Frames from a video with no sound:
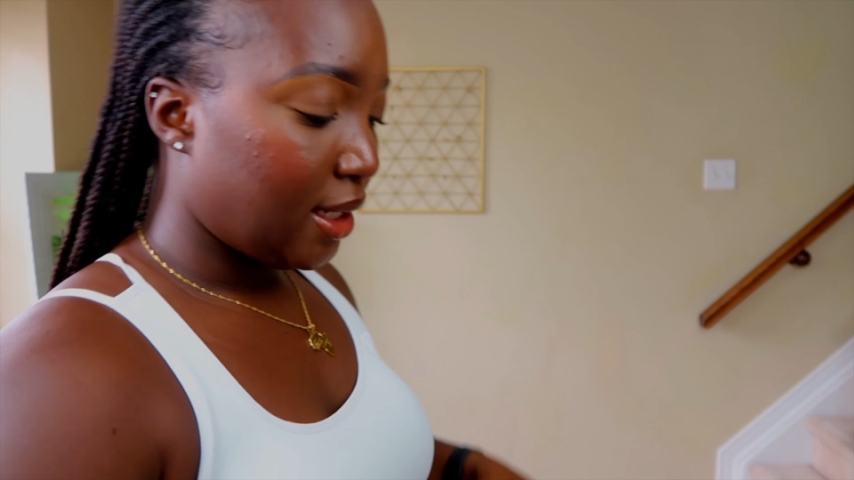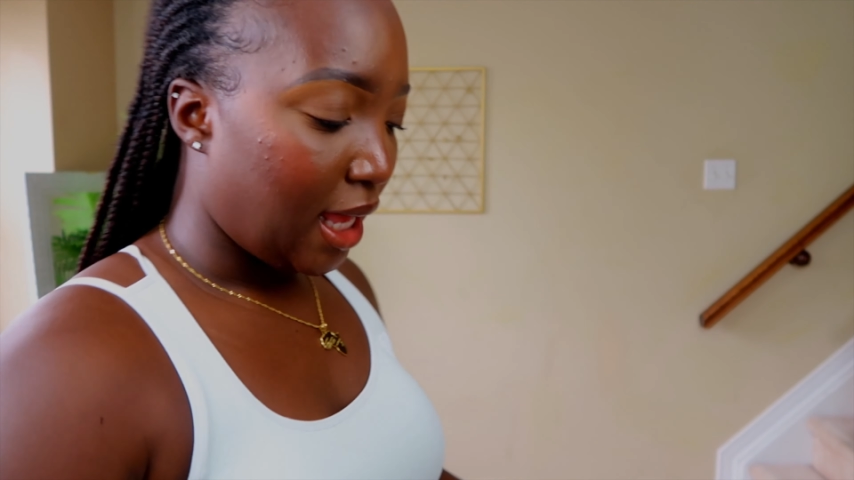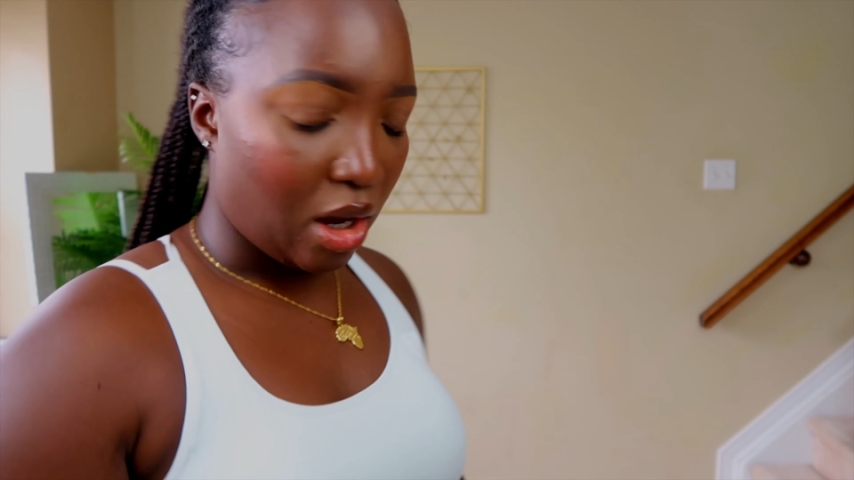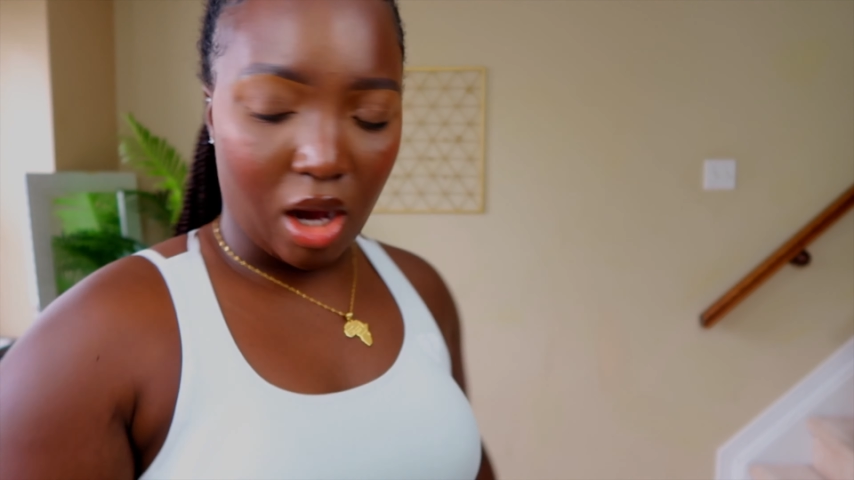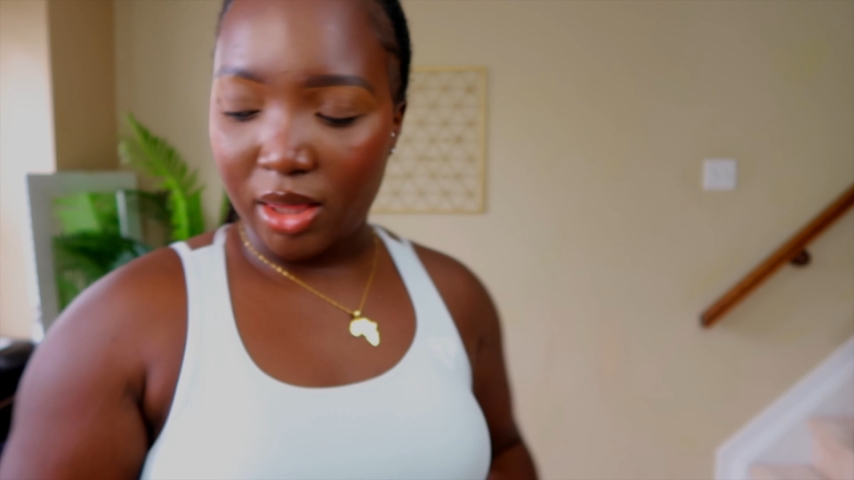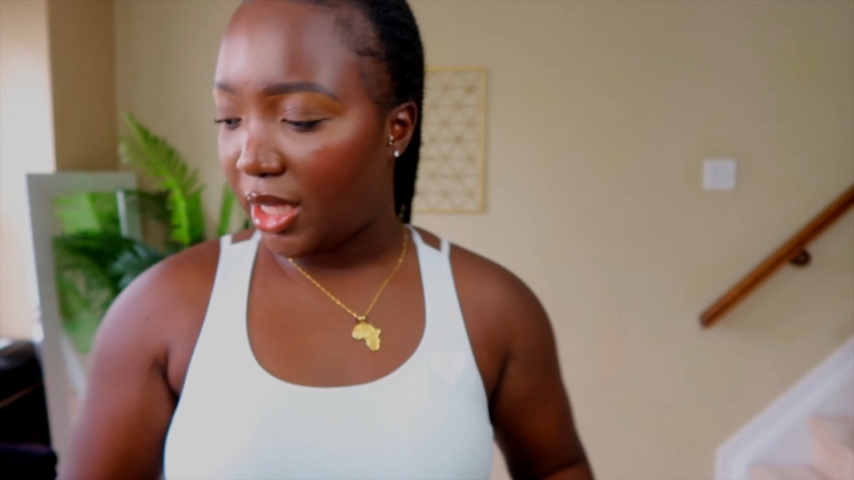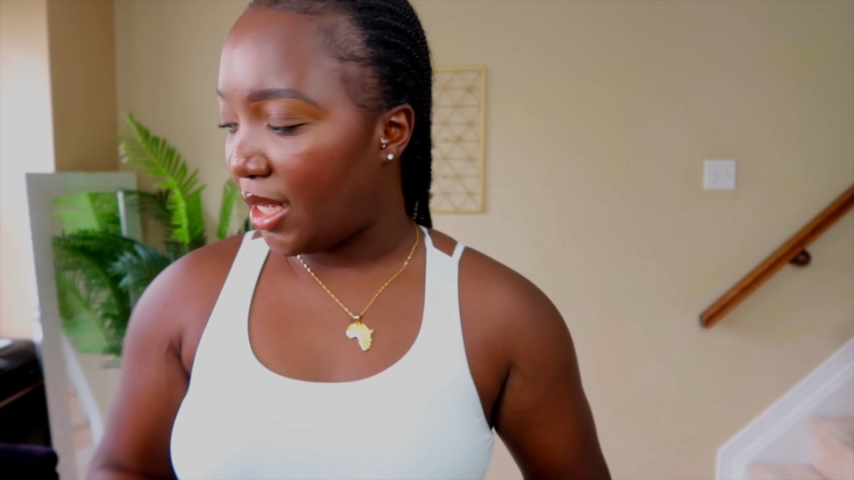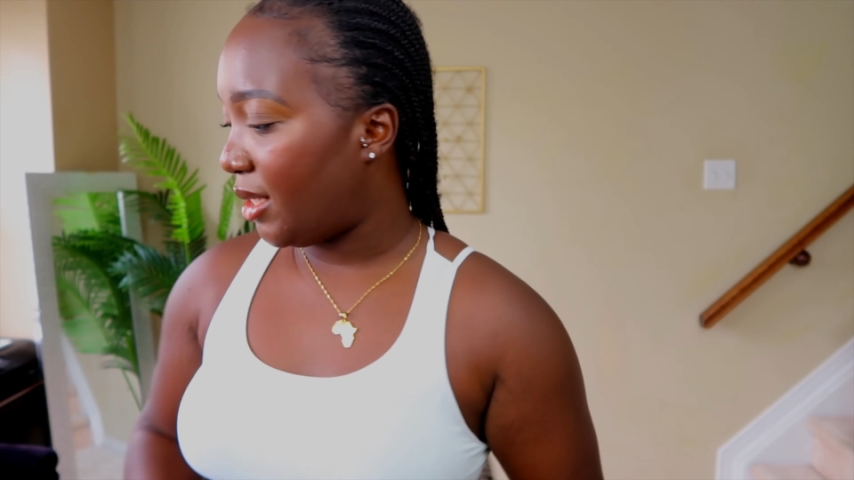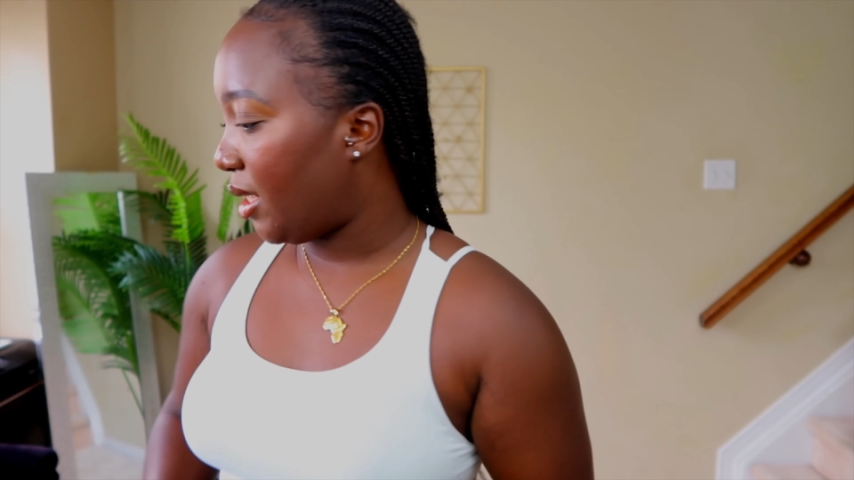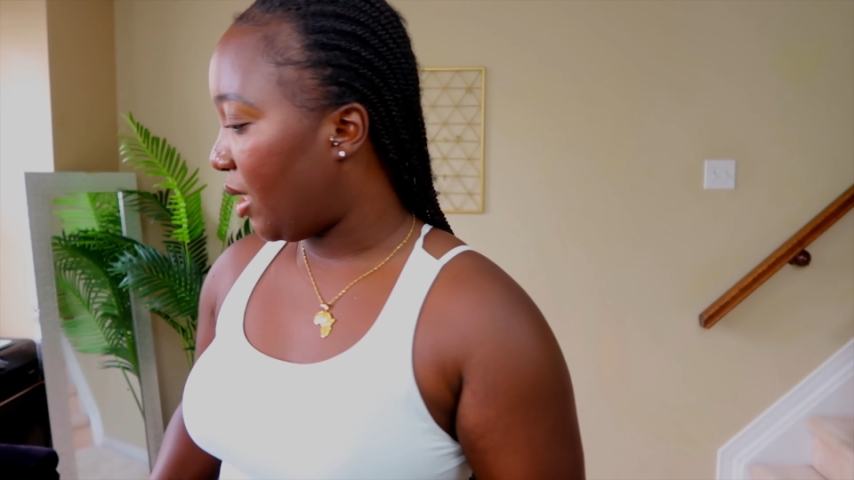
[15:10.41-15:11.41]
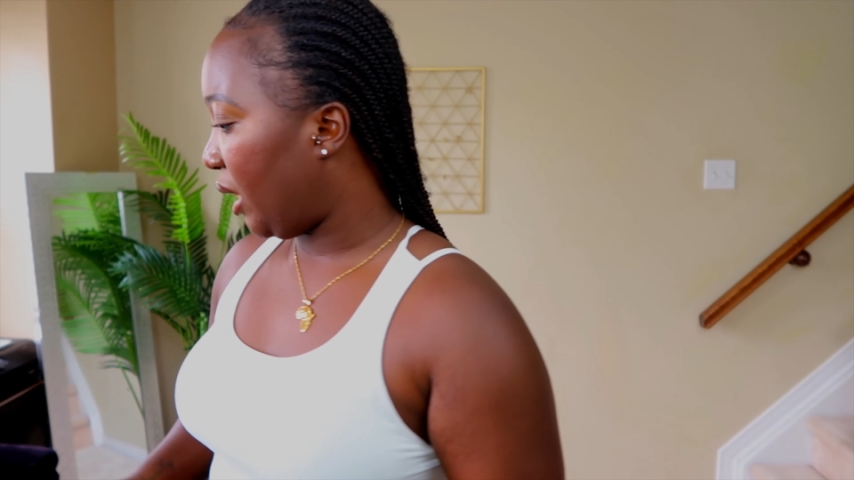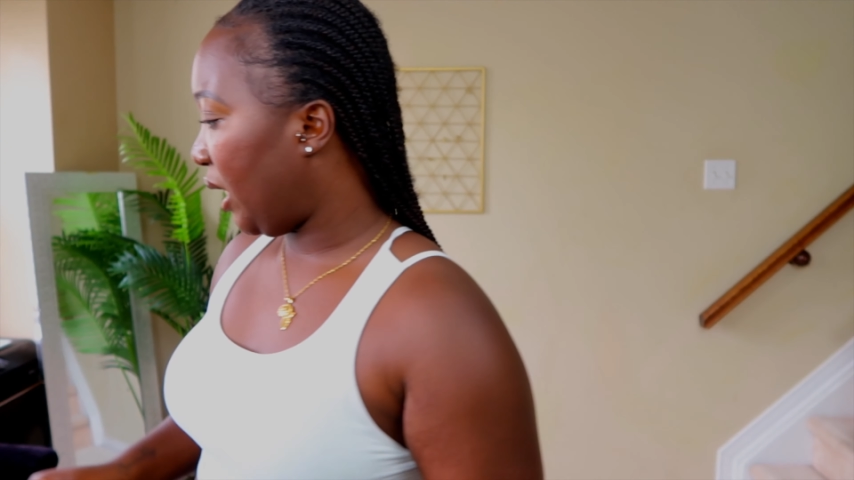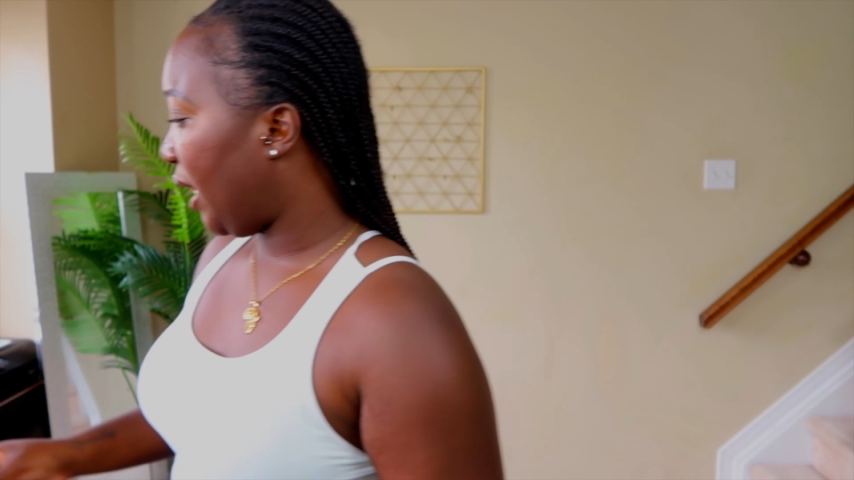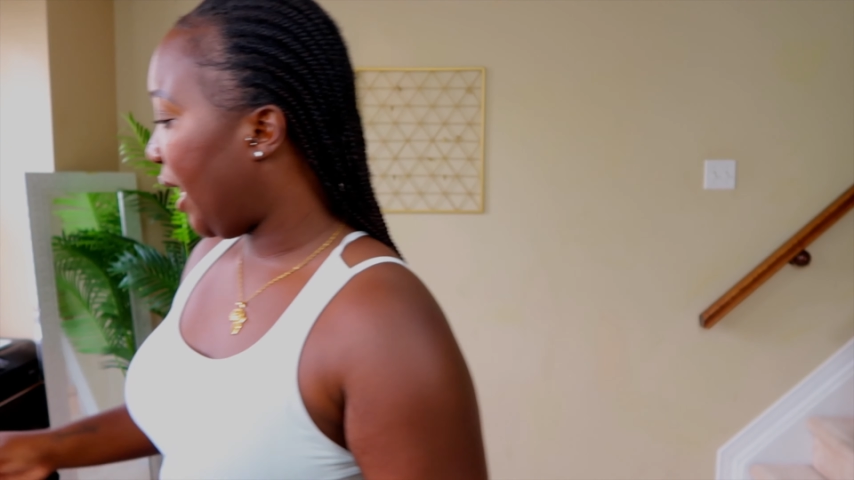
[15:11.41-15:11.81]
then I got this in the